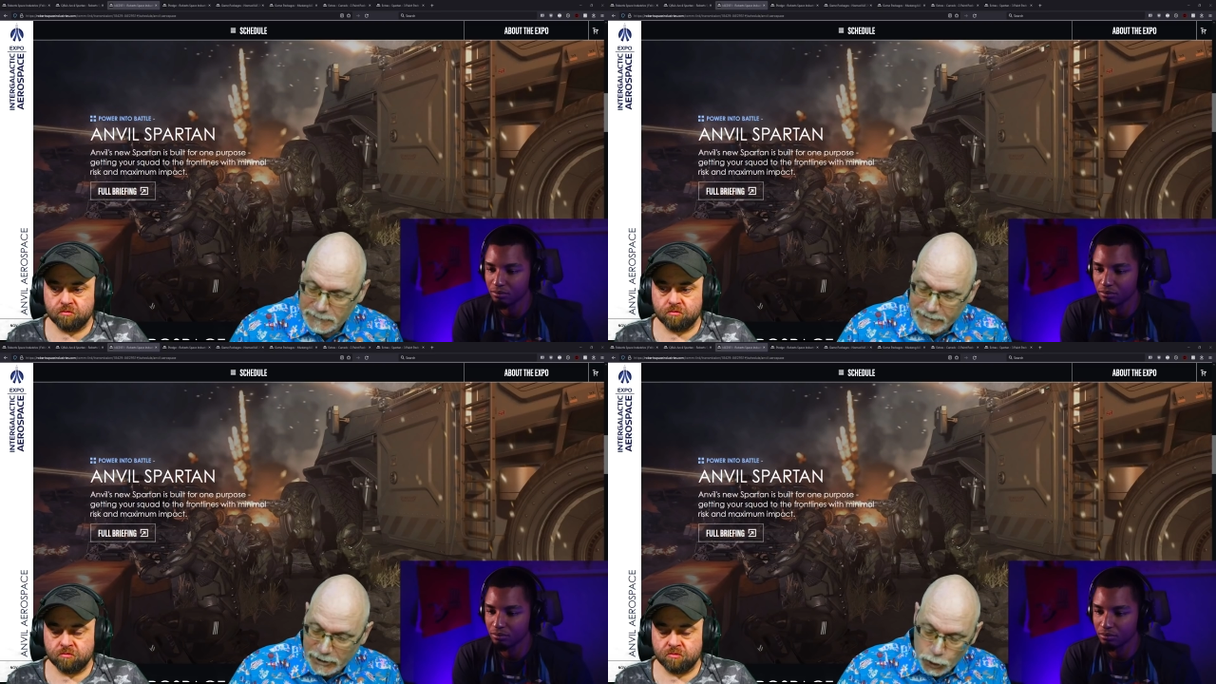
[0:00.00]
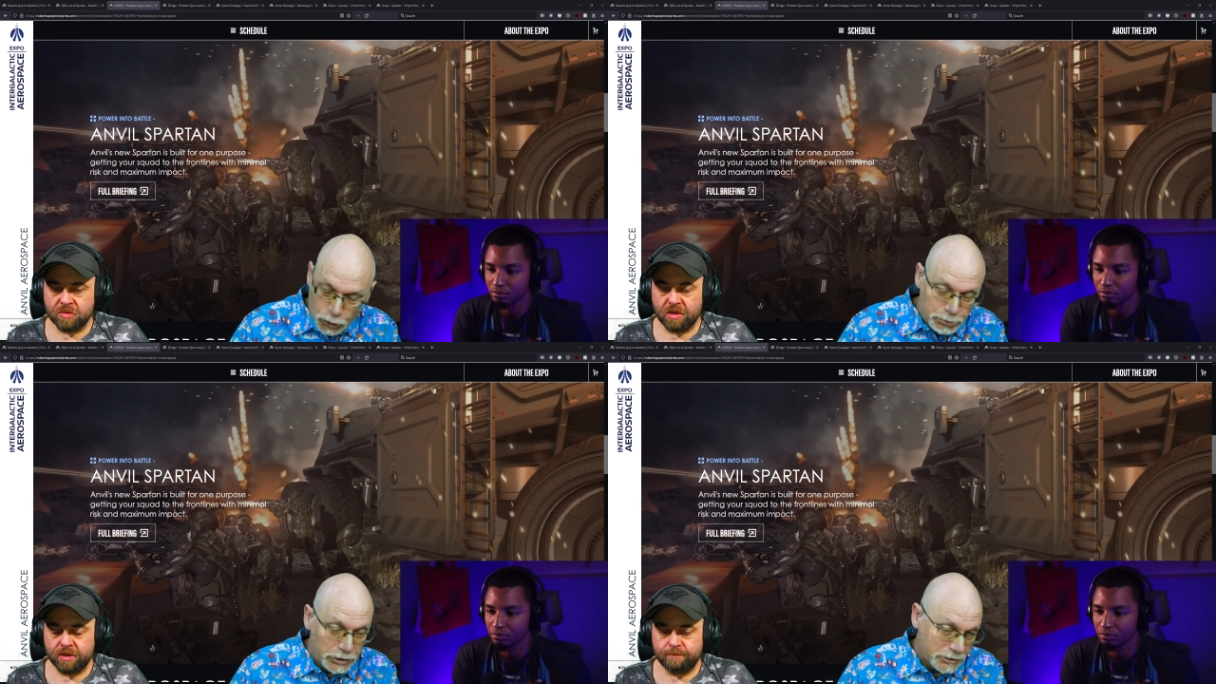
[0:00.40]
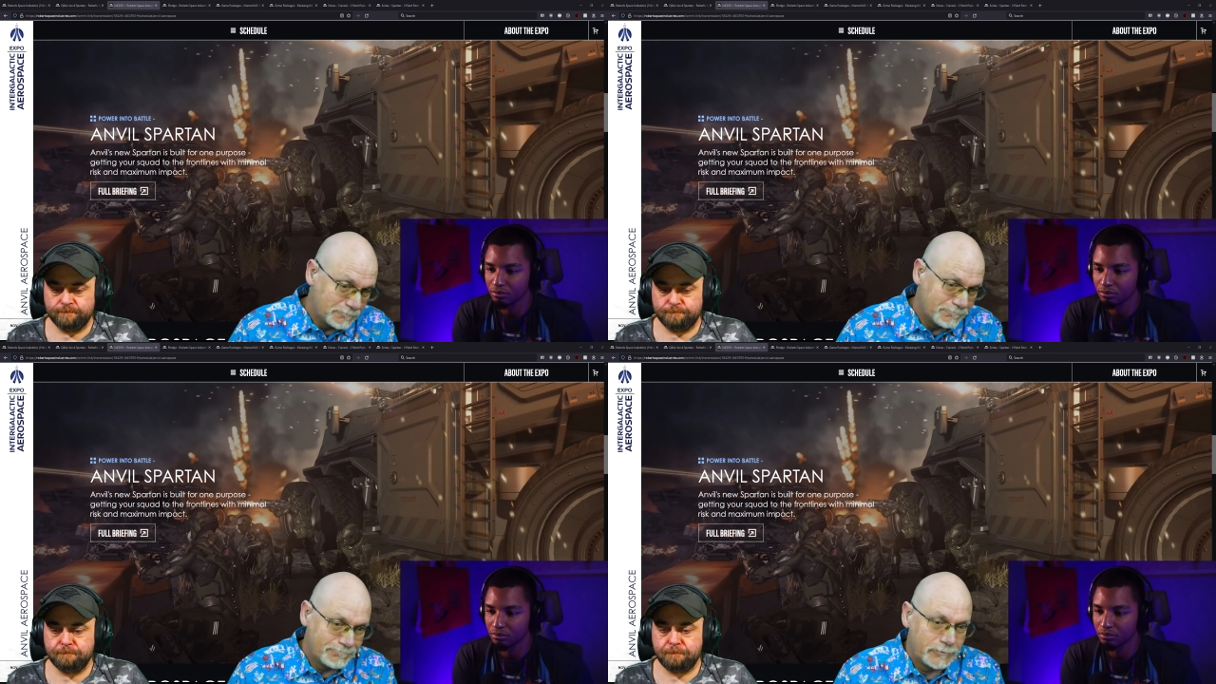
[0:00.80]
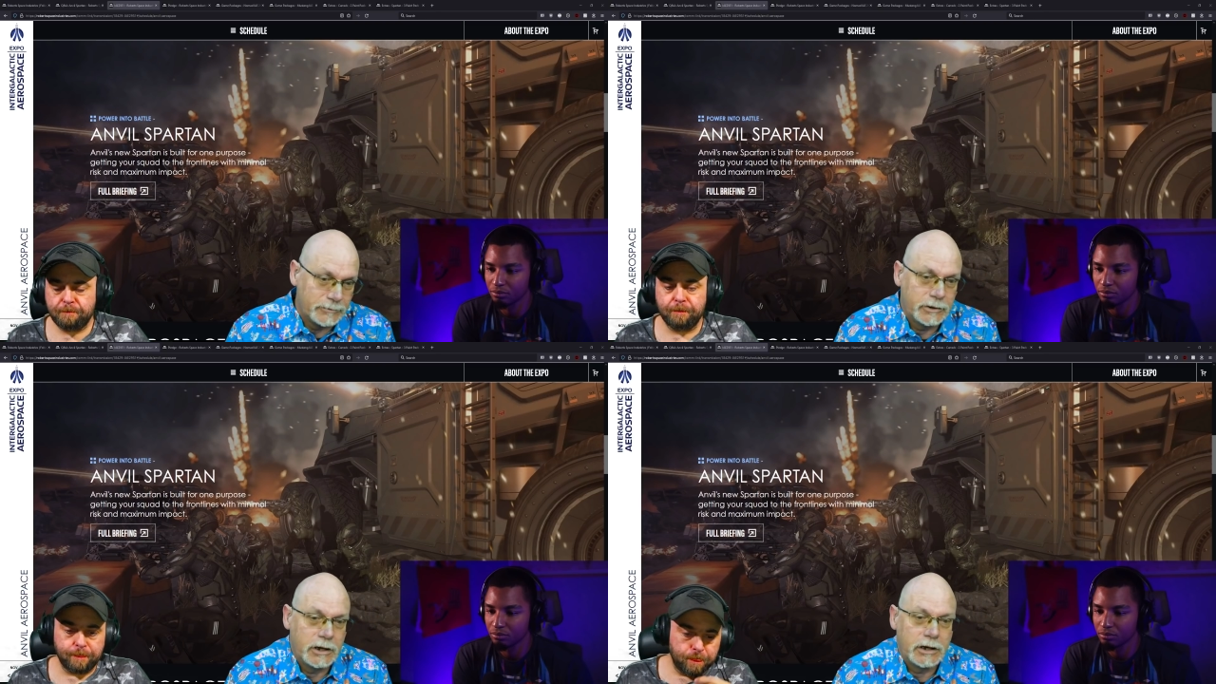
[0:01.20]
Speaker 1: that could be
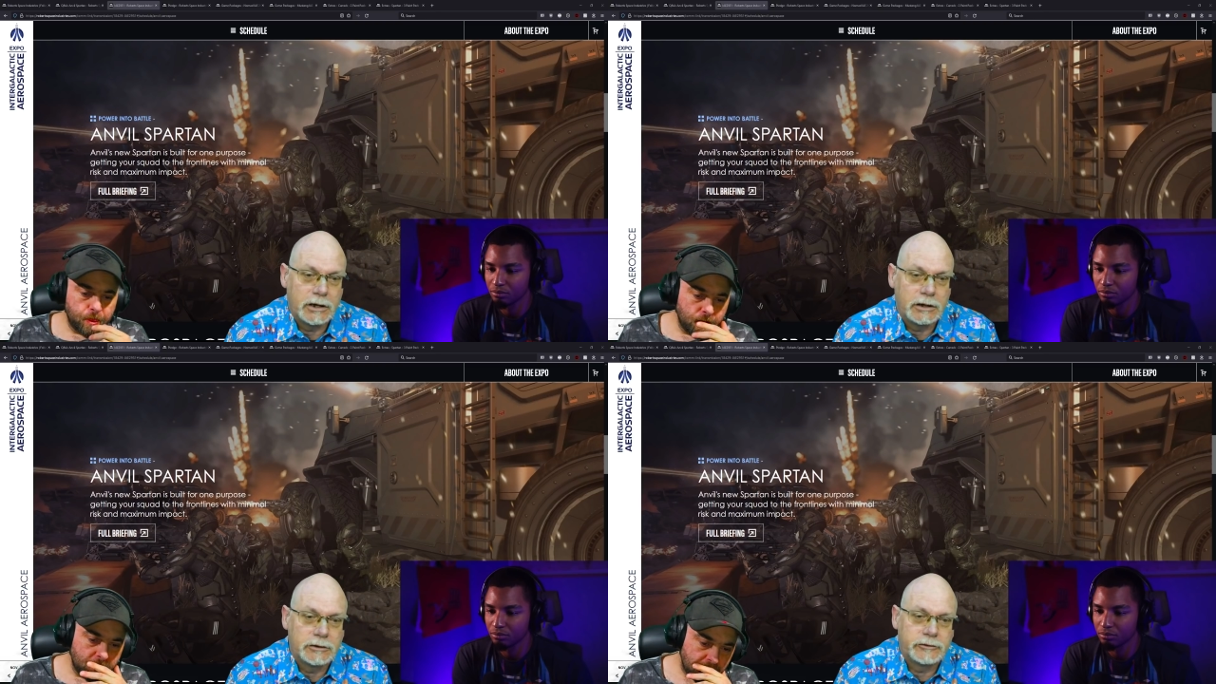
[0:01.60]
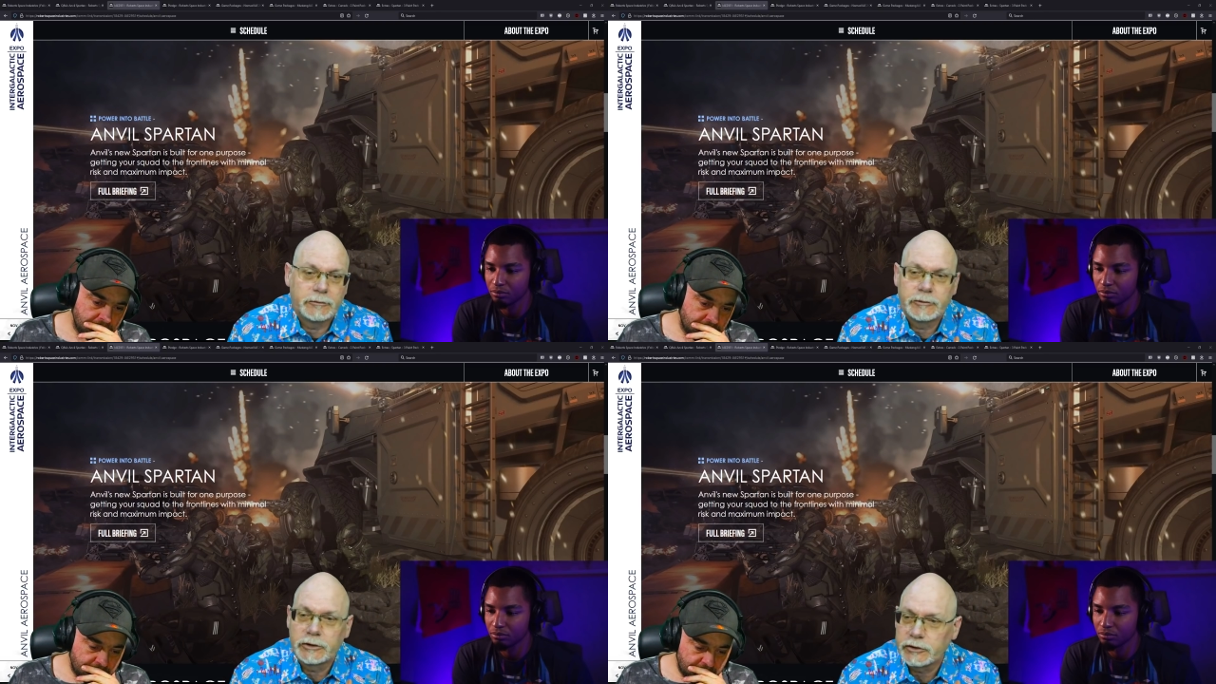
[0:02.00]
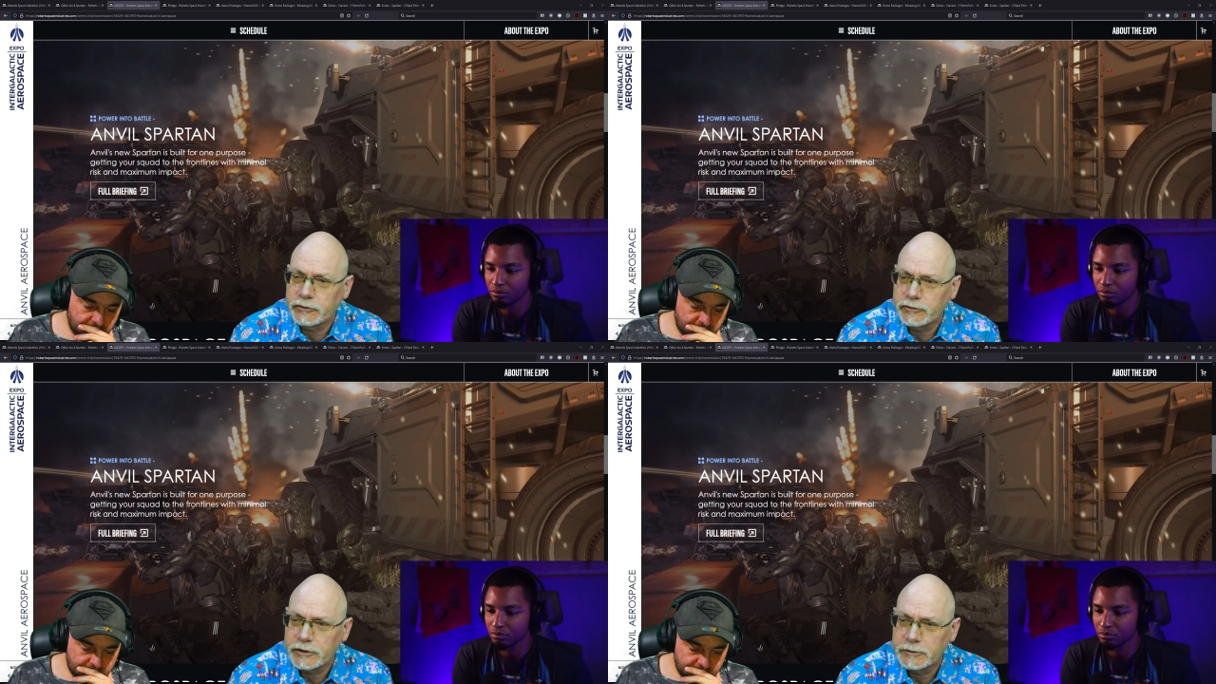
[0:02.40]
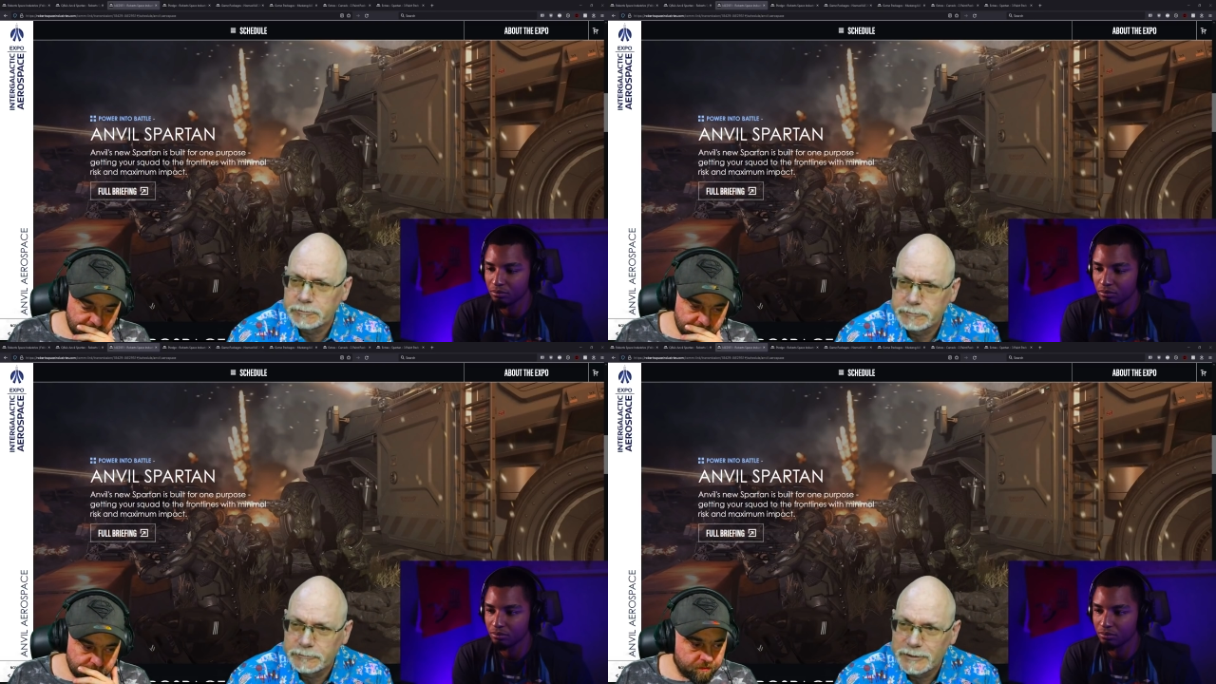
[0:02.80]
hmm. uh, something to consider.
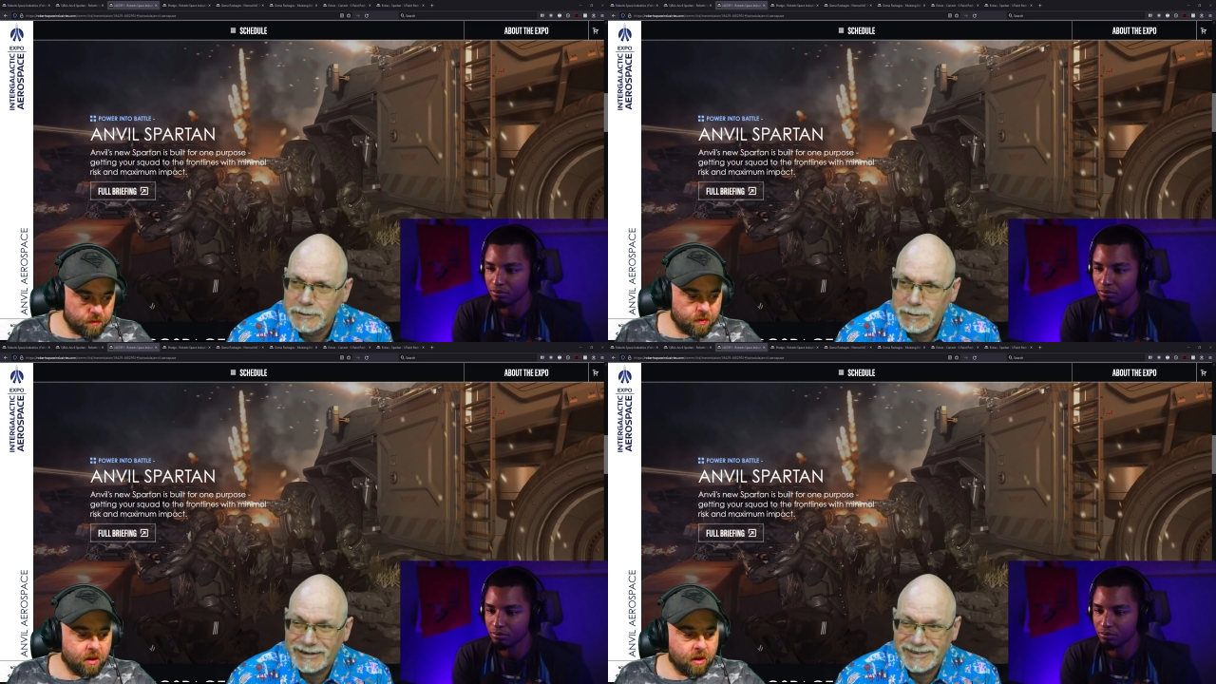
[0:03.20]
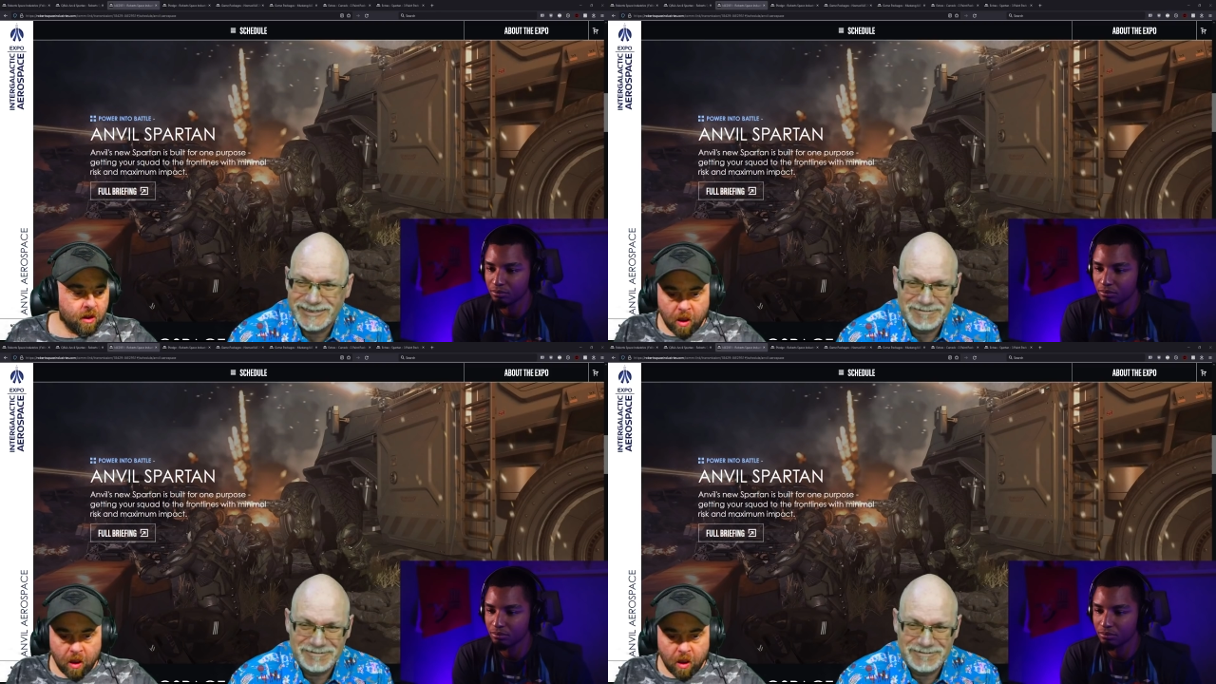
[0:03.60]
But